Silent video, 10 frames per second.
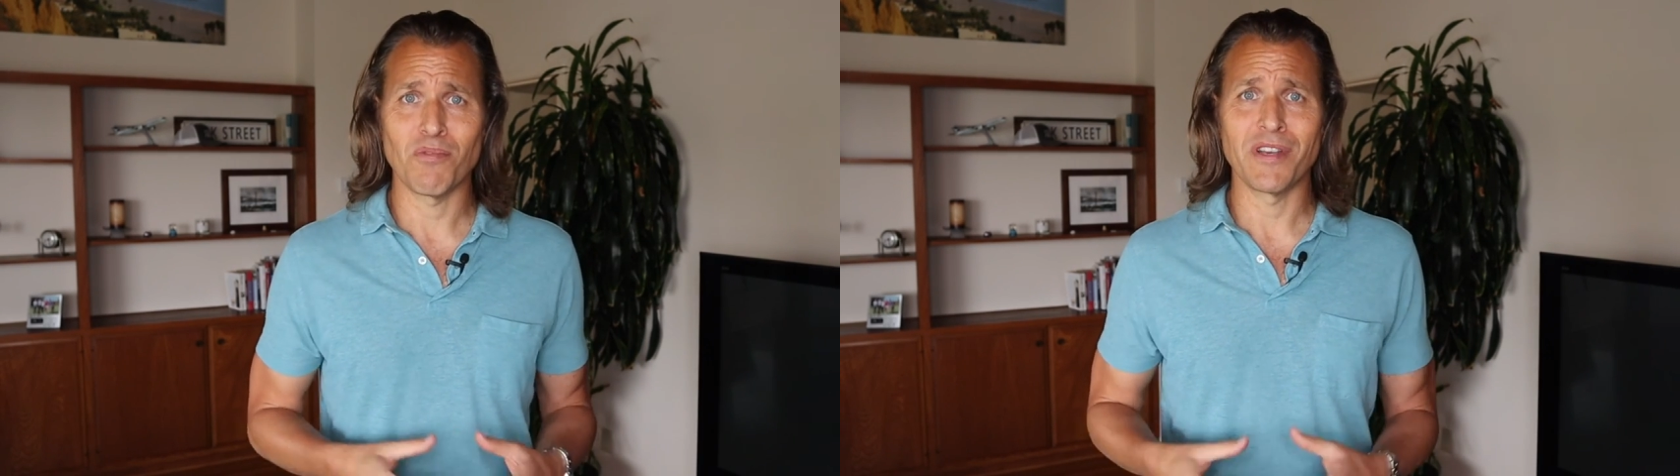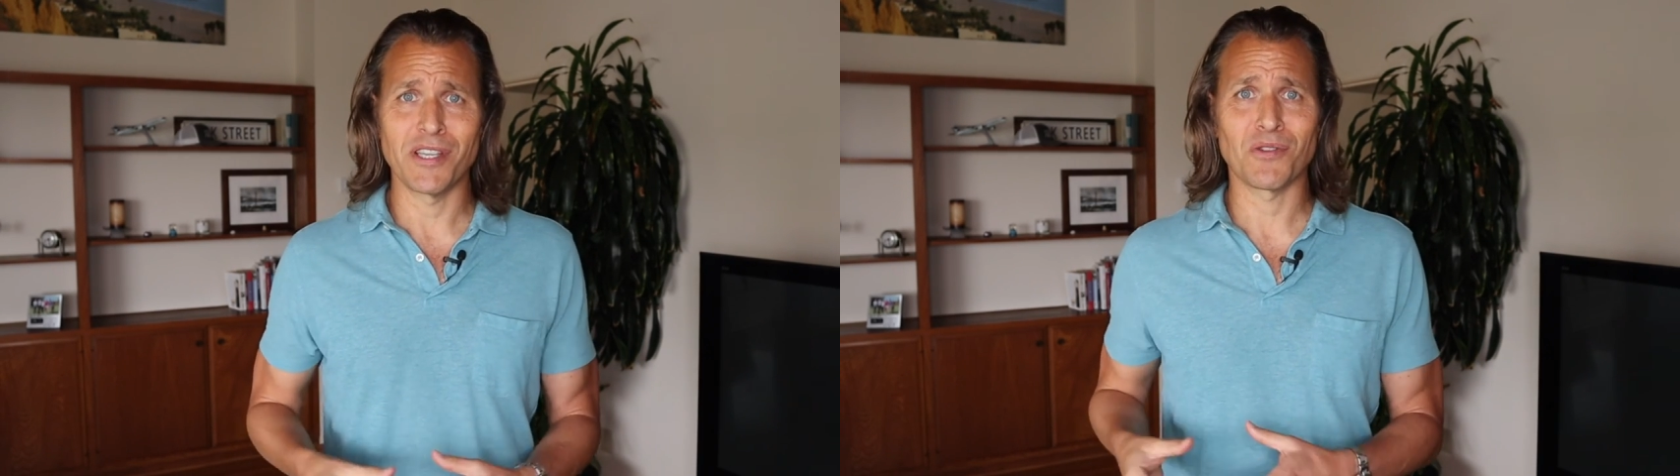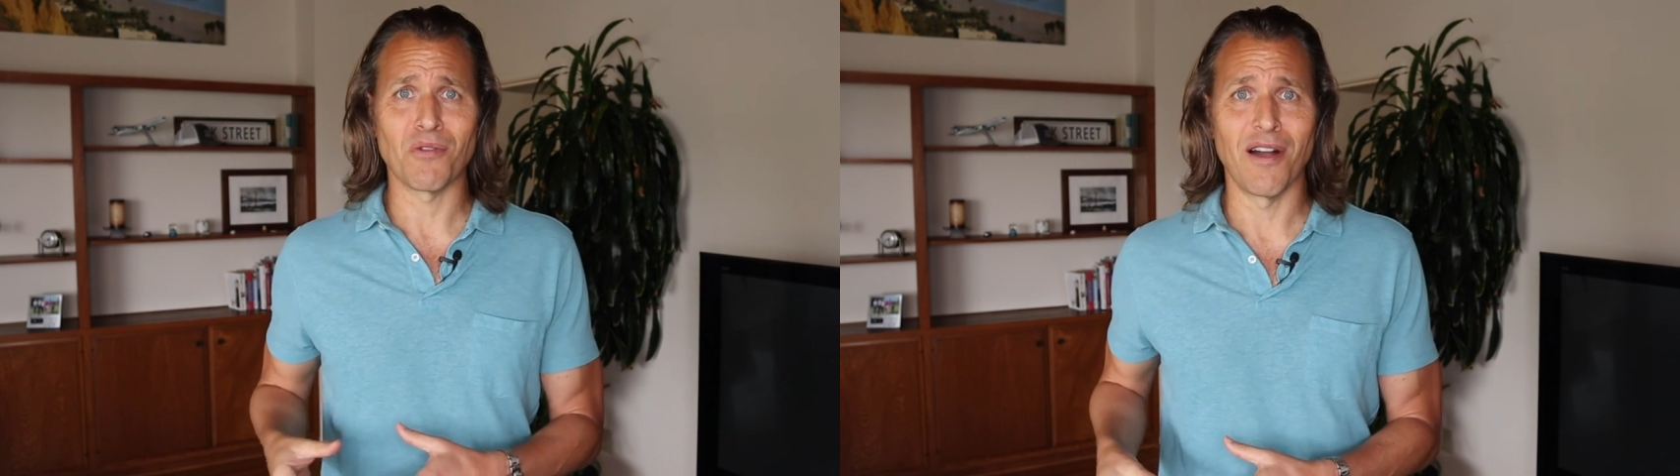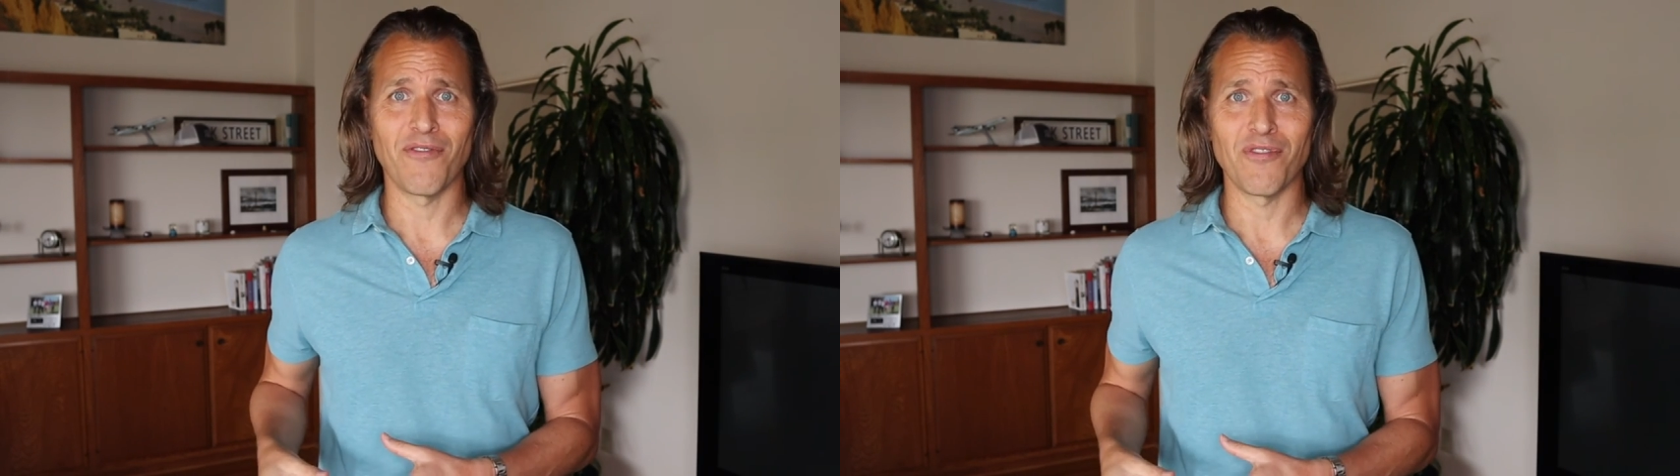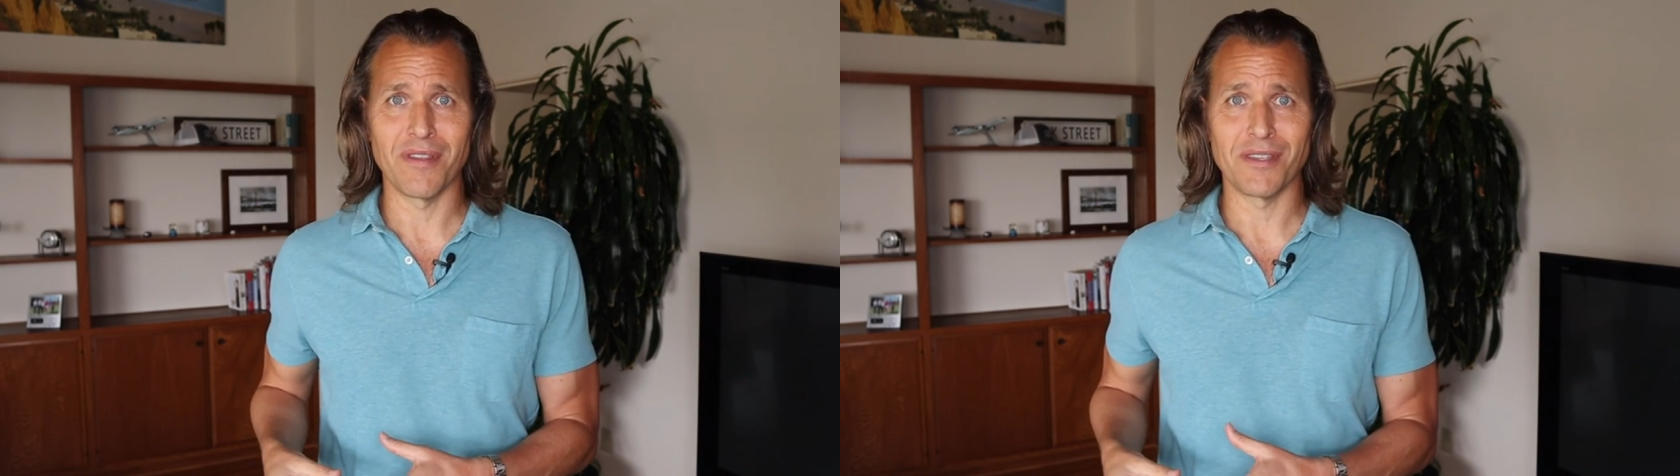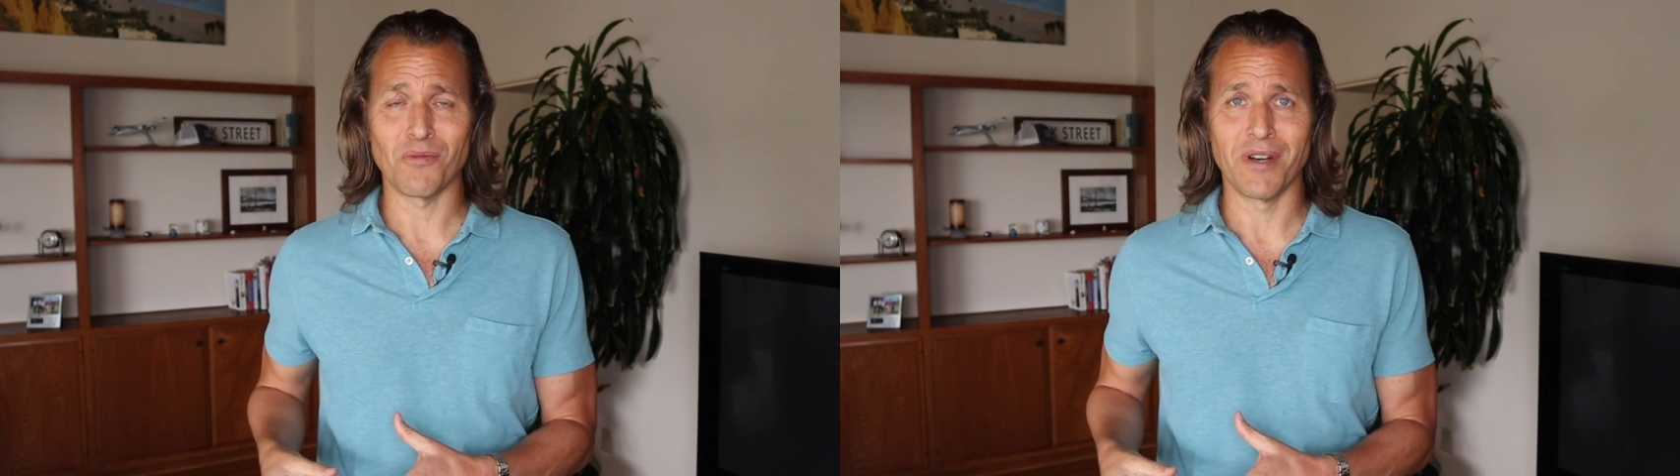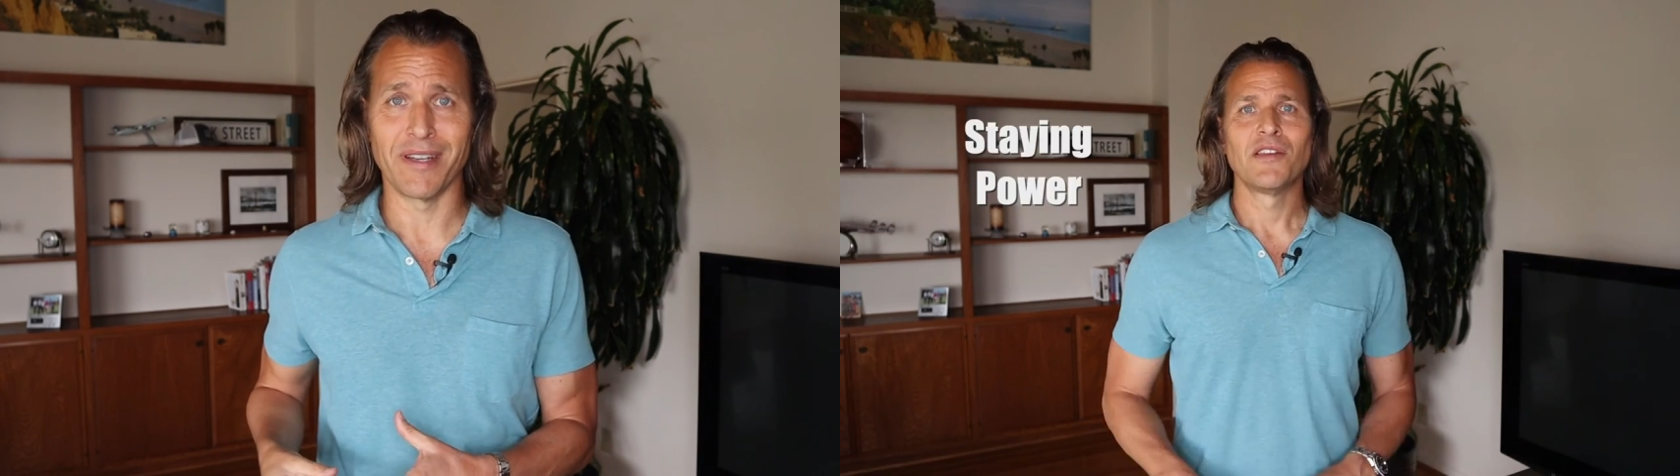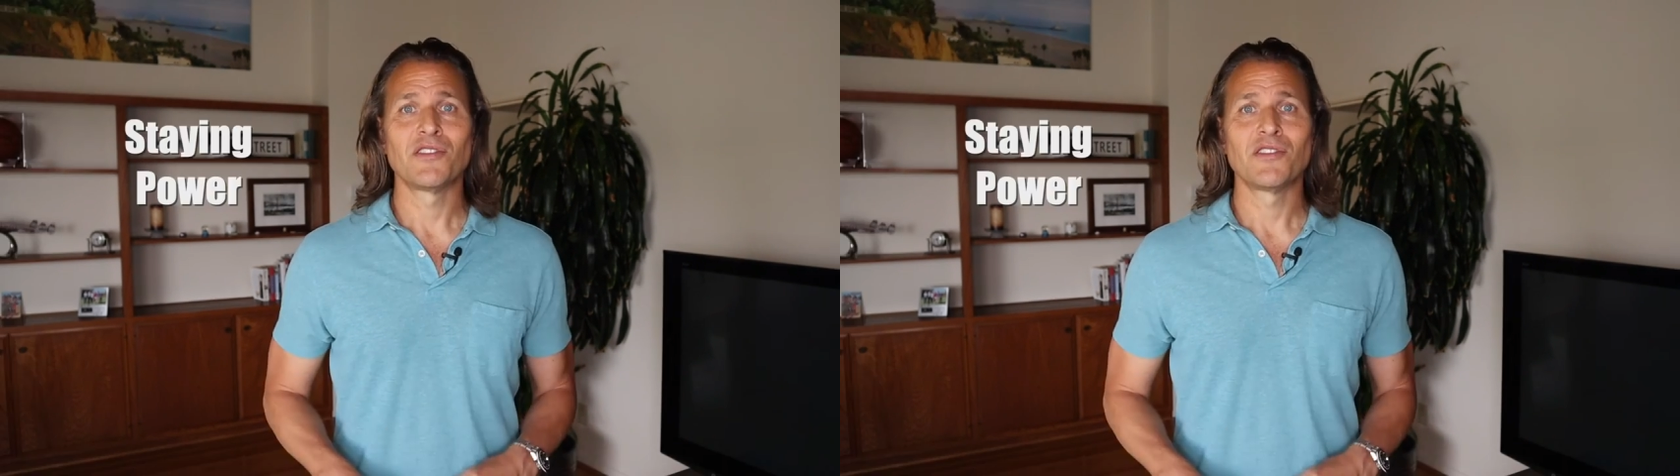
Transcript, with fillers: pretty strong for this one.